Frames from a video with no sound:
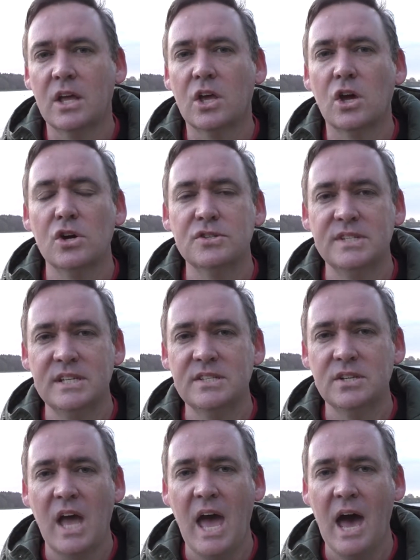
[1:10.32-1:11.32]
goes
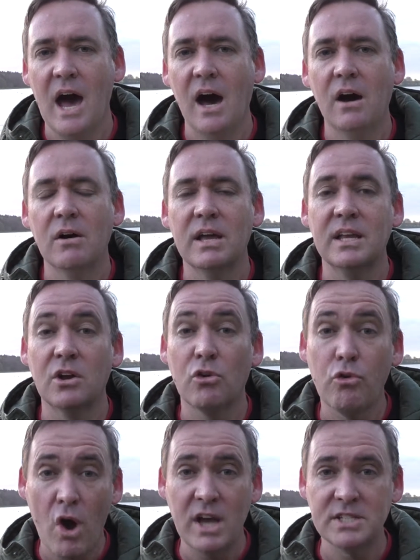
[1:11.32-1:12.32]
into how in
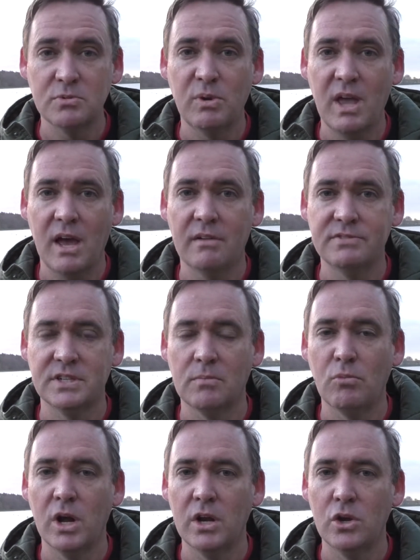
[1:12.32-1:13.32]
Christ we have
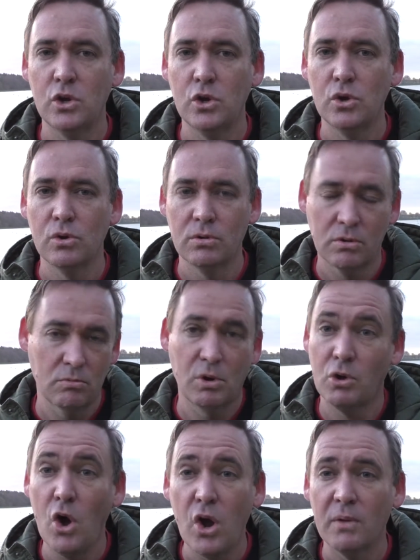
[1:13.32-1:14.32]
someone who, well,
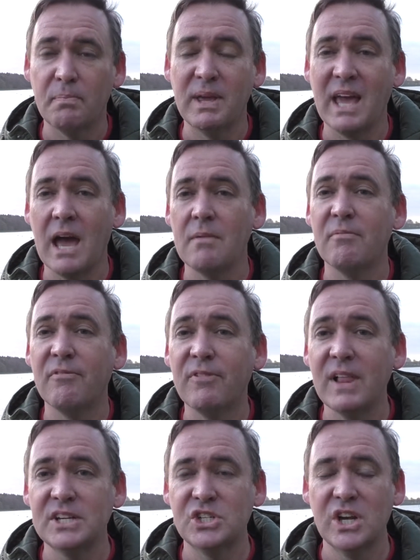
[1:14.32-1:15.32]
God became
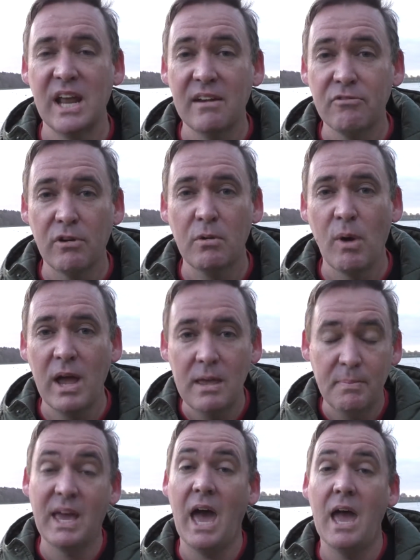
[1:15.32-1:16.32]
flesh in every way. He
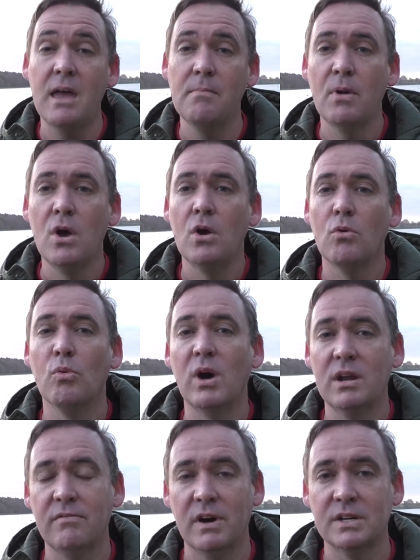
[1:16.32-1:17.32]
became
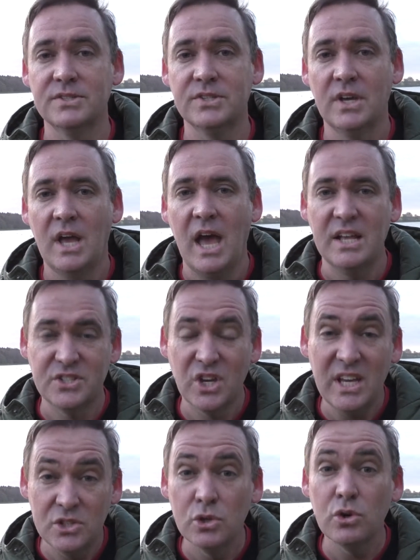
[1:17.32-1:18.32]
one of us. And so
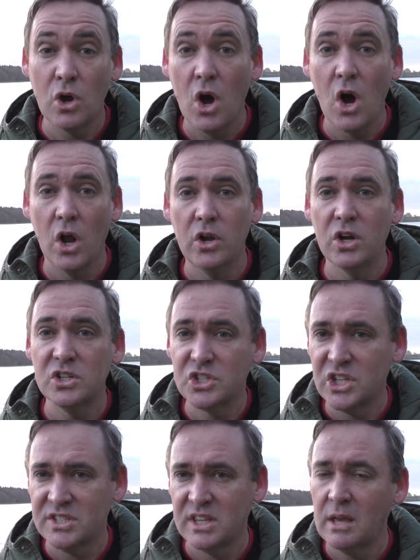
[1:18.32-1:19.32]
he took on not
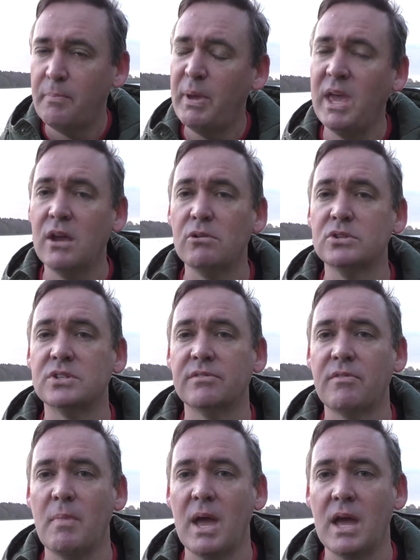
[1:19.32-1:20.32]
just the appearance of
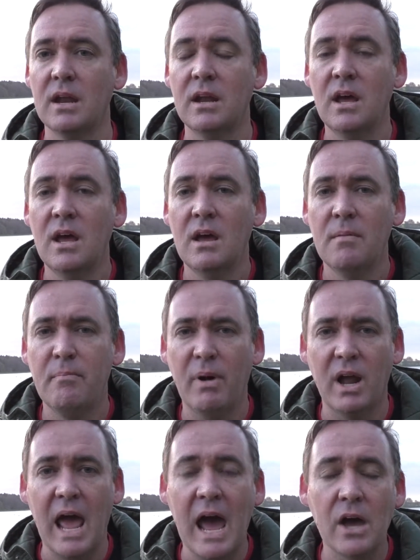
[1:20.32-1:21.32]
a man,
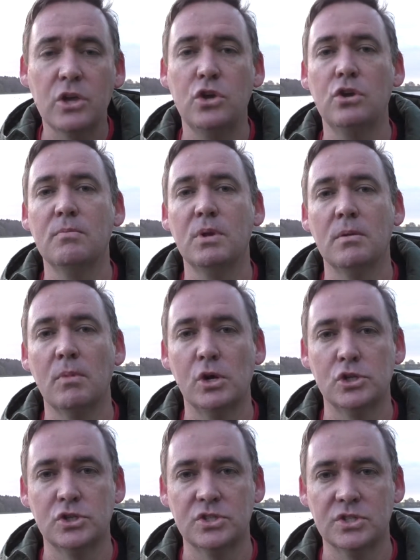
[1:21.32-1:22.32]
but our human
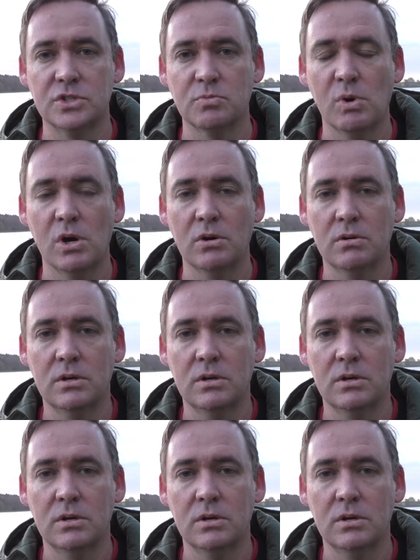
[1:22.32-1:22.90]
emotions as well.